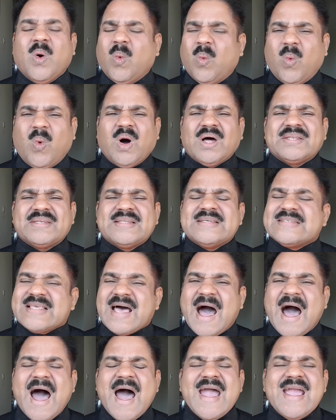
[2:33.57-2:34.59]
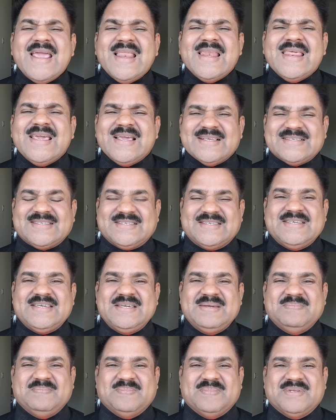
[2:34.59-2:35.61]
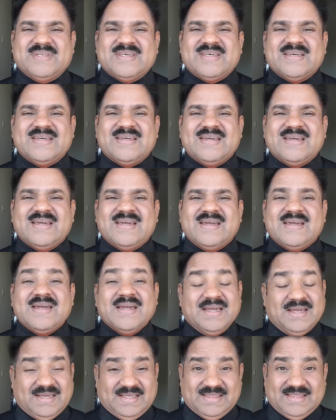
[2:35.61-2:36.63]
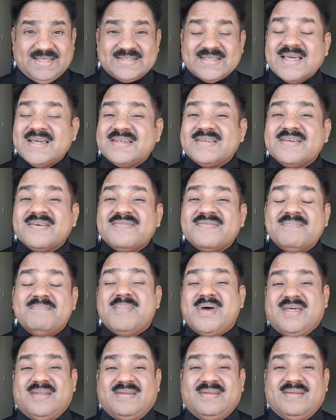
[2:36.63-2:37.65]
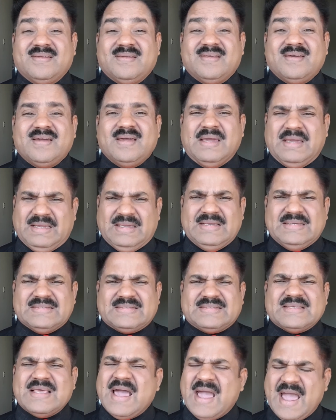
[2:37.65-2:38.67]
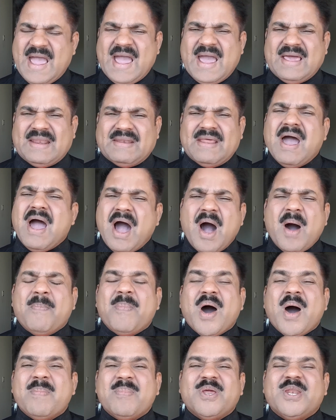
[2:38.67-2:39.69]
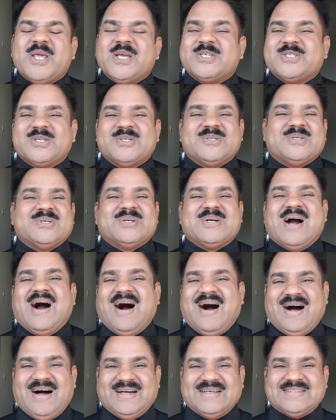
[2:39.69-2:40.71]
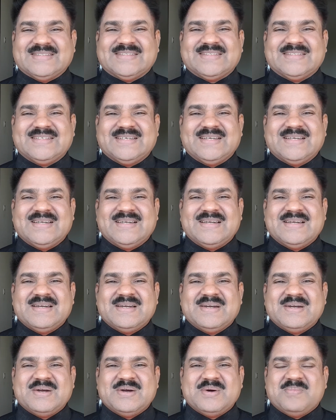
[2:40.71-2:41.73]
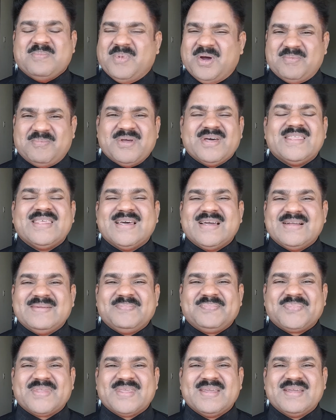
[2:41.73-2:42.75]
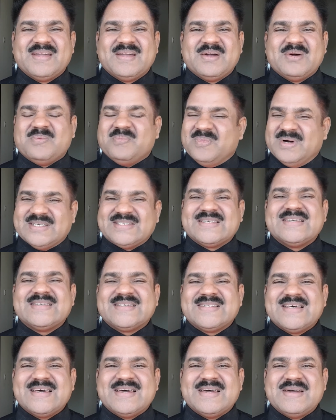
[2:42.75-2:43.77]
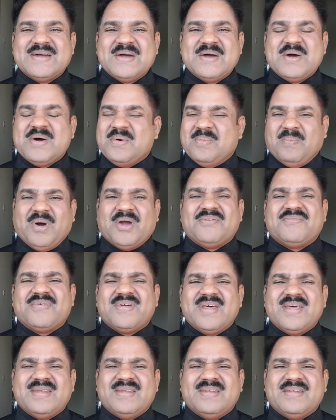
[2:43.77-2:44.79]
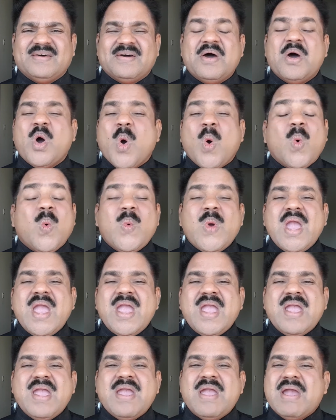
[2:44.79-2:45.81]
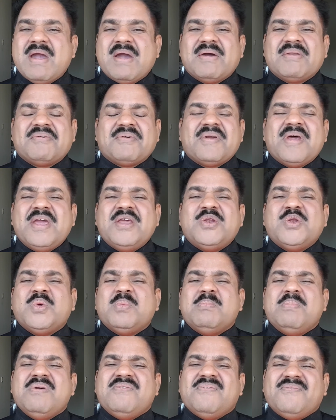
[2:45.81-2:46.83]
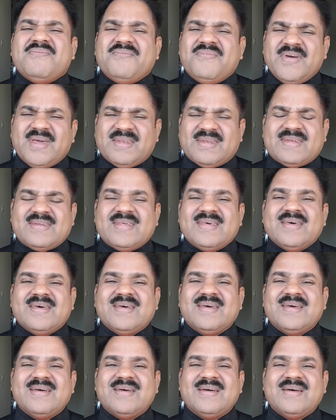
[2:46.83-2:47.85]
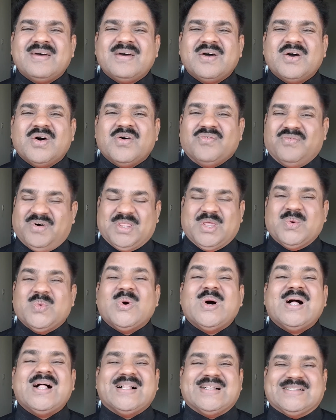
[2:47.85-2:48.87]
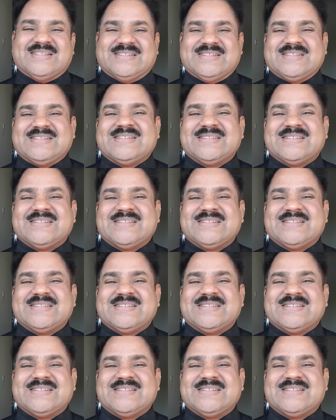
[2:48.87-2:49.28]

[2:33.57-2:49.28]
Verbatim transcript: what is highly esteemed in the sight of men is an abomination to God. My brother, my sister, my friend, we try to be fit for the world.